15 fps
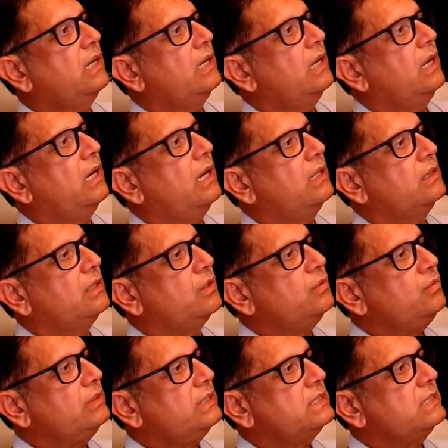and the root
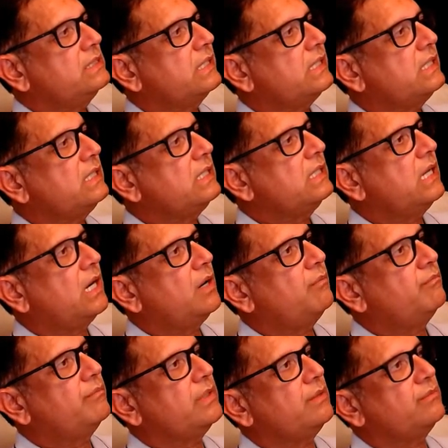is sin lam meme.